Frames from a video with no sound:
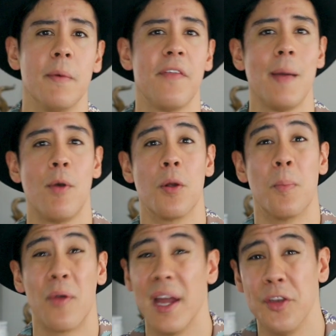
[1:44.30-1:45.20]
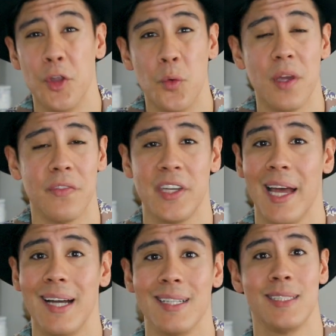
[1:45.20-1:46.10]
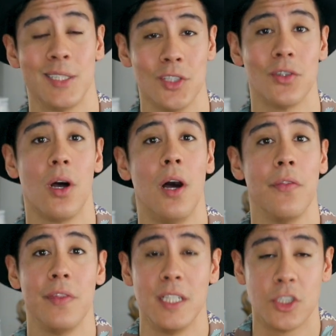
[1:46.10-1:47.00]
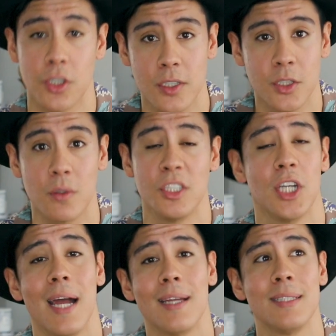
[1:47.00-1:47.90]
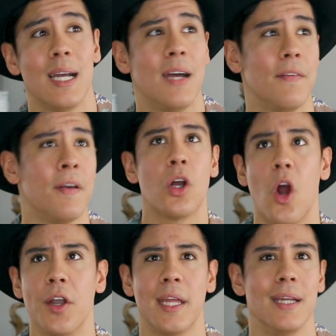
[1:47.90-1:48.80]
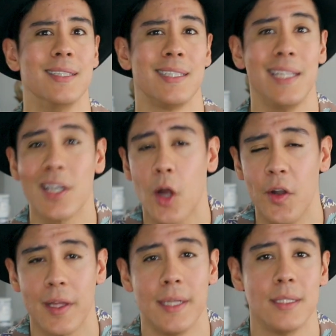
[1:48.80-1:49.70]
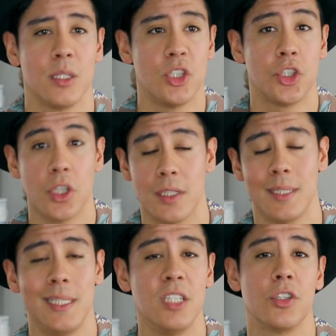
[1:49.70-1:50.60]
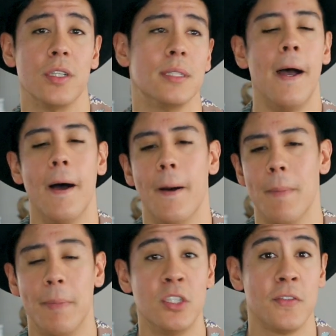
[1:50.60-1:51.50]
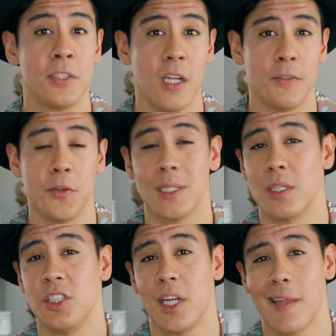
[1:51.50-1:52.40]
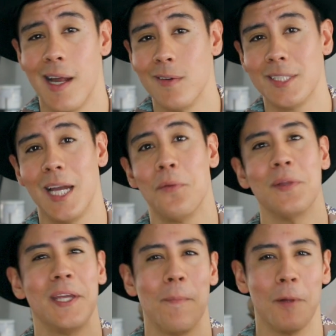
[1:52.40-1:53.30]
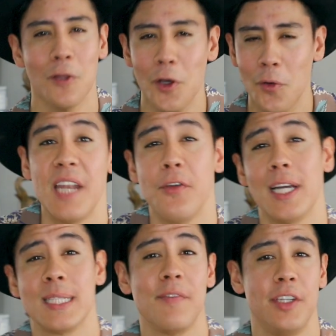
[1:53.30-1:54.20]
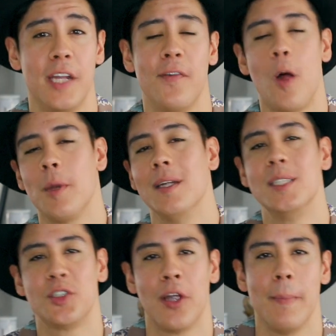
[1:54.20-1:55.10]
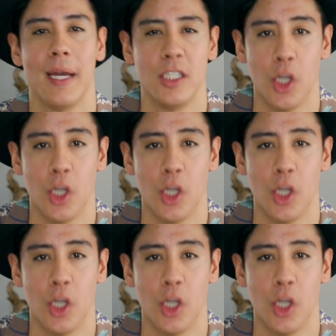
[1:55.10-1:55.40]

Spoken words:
of them are brand new with tags still on the shirts or jackets. I have cardigans, knit cardigans, shirts, t-shirts, a bunch of stuff. So if you guys want to check that out, I will link it below. And if you guys haven't yet, follow me on Instagram at